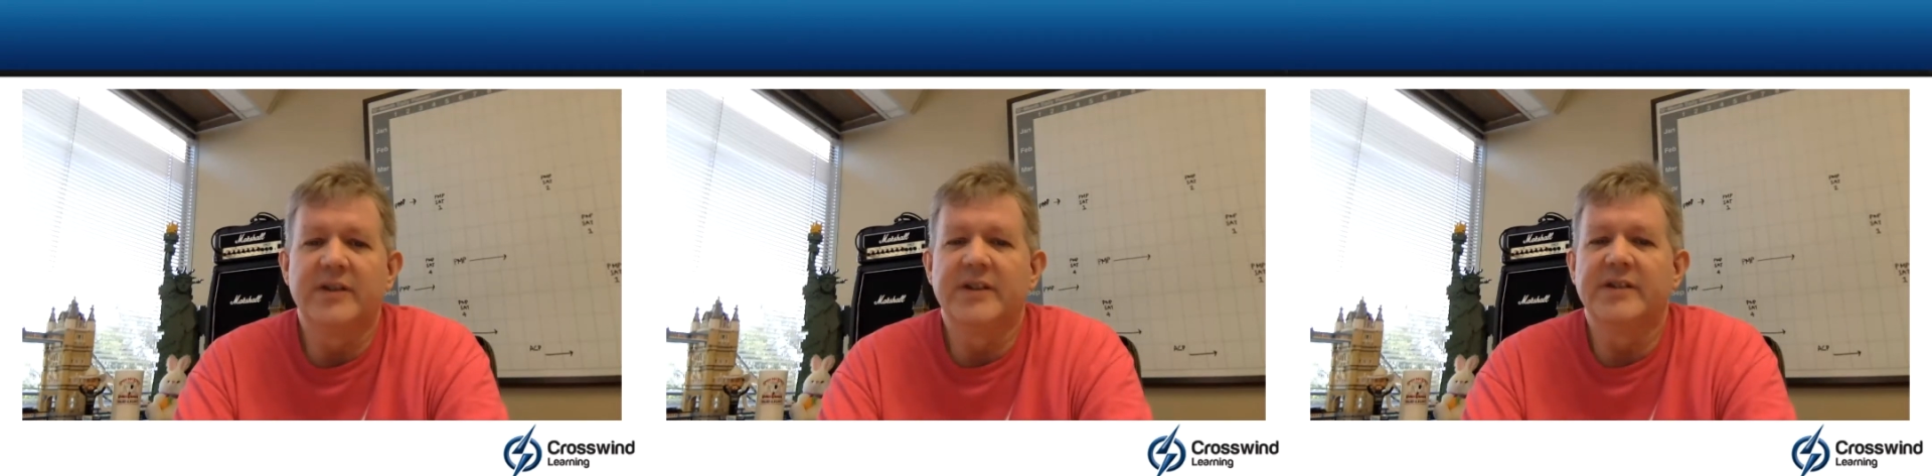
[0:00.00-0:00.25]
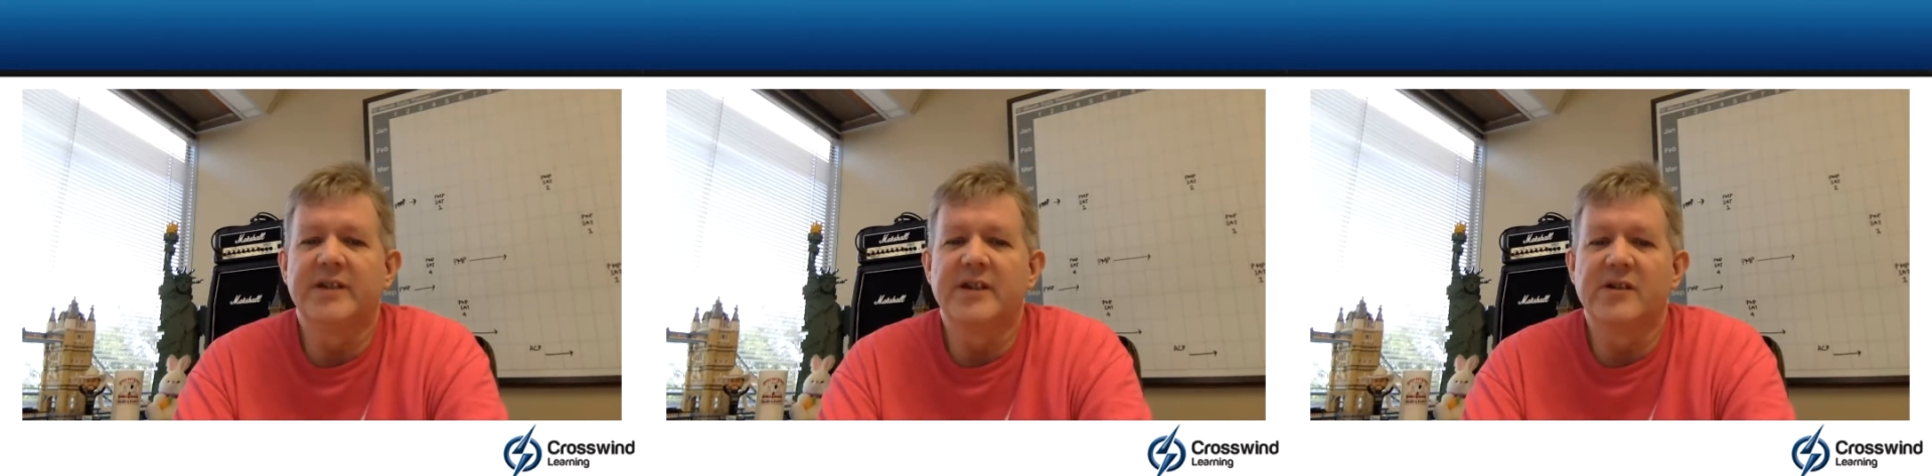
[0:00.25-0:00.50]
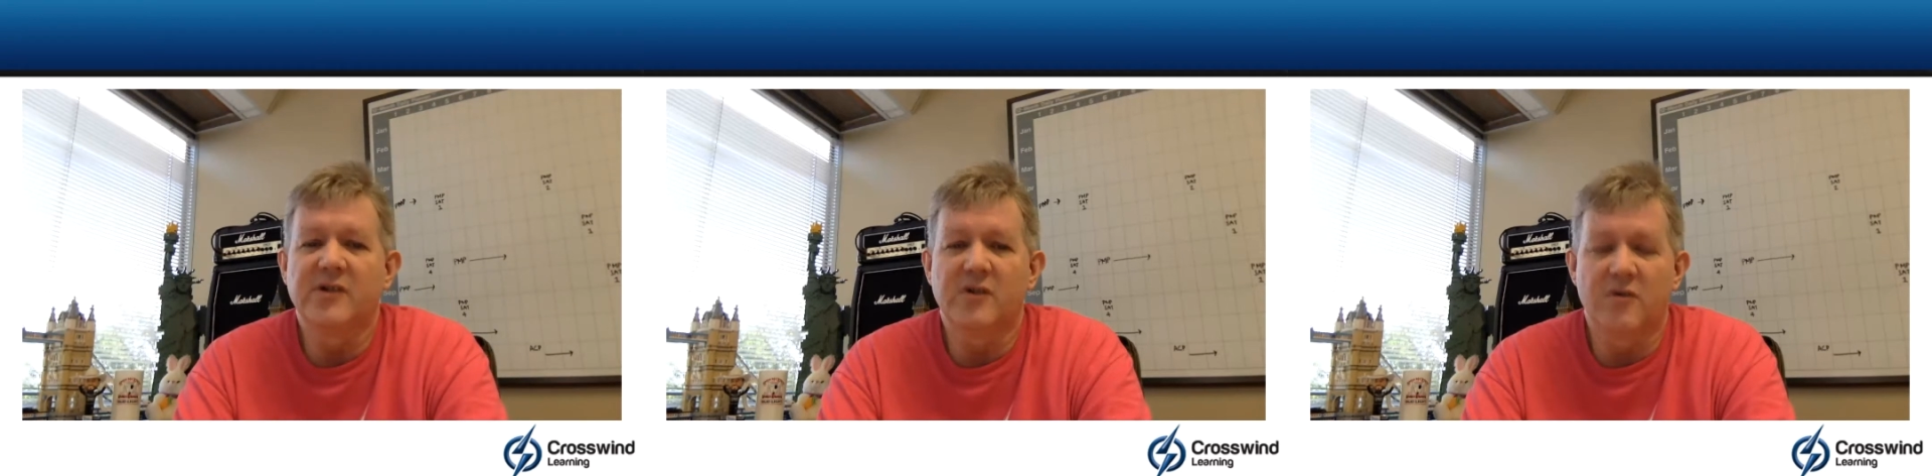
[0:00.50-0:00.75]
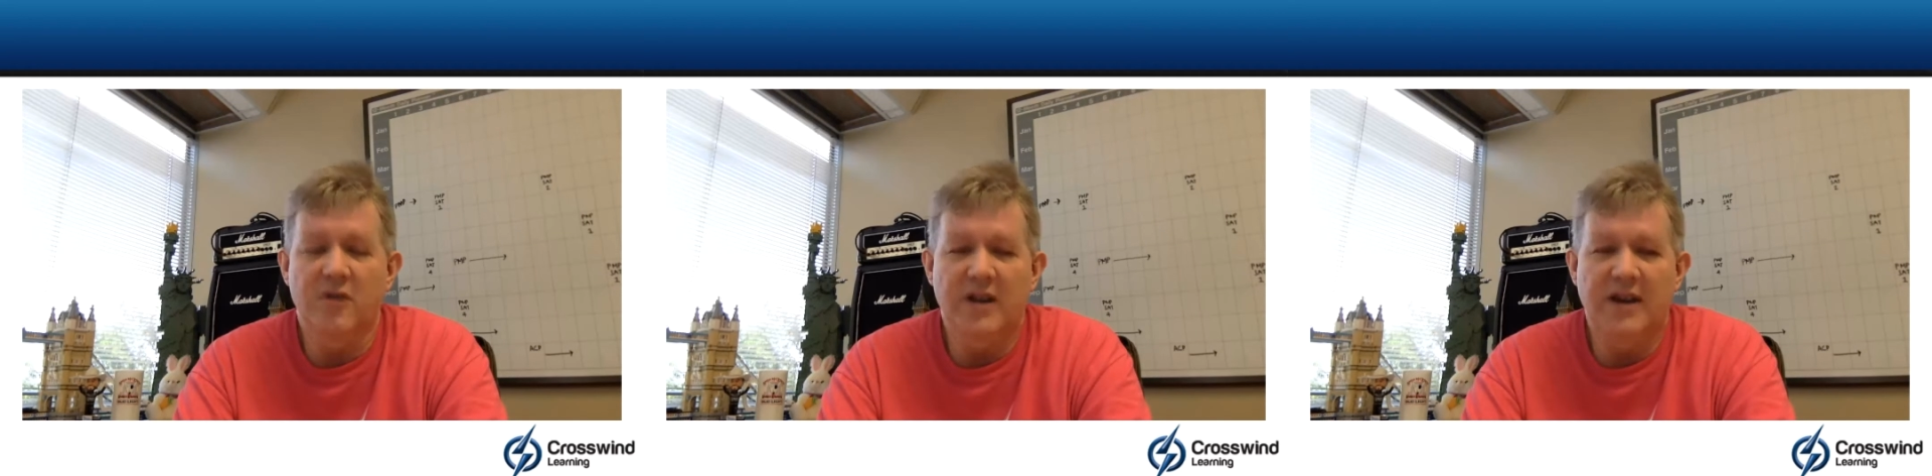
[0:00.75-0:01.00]
decision
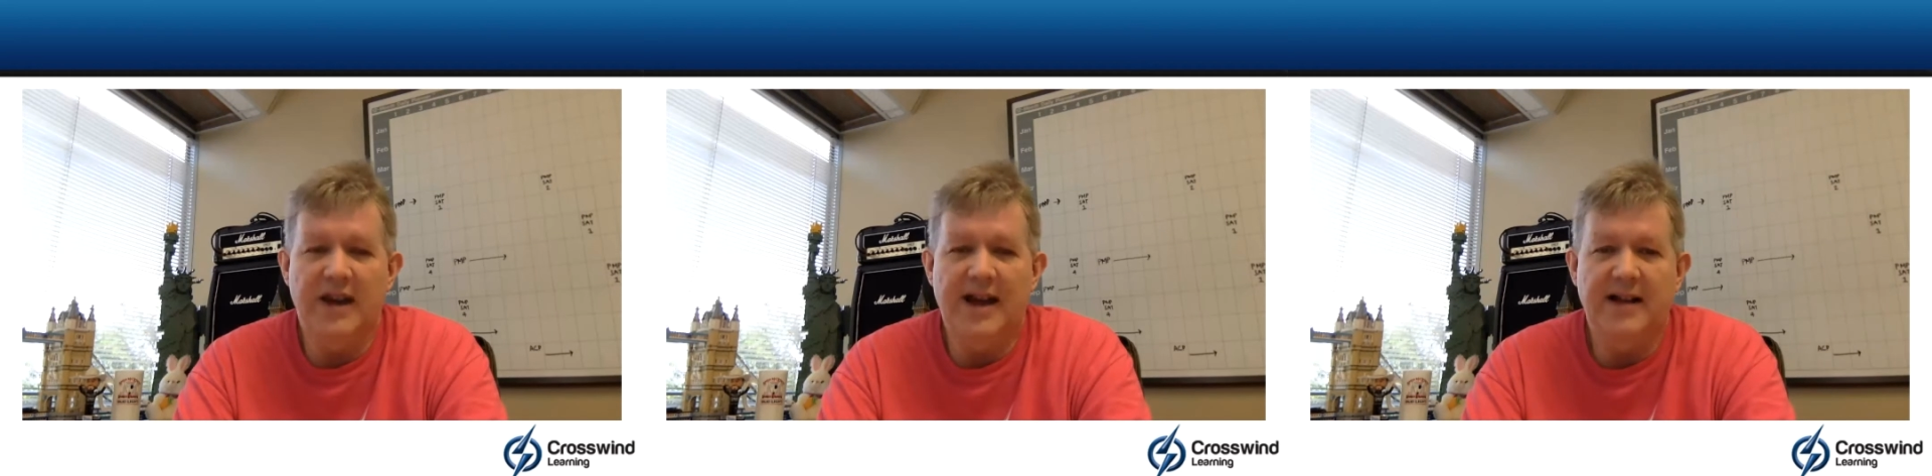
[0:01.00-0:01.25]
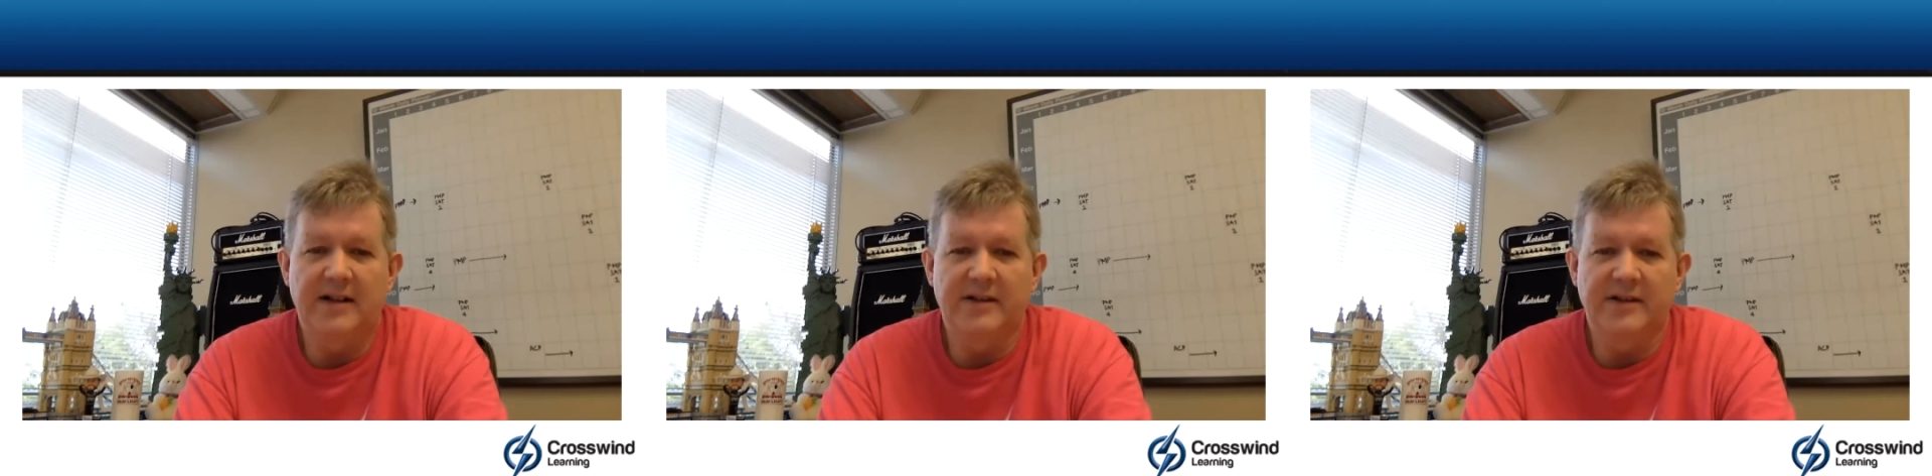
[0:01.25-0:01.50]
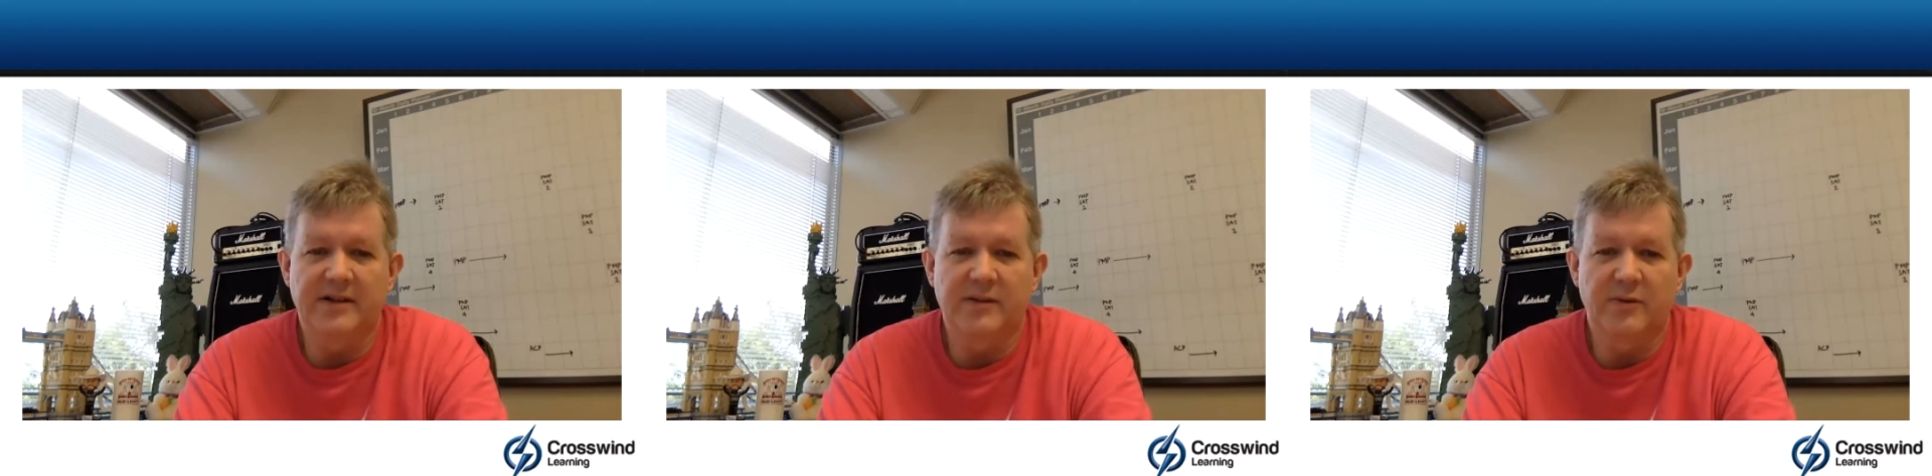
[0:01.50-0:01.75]
tree analysis,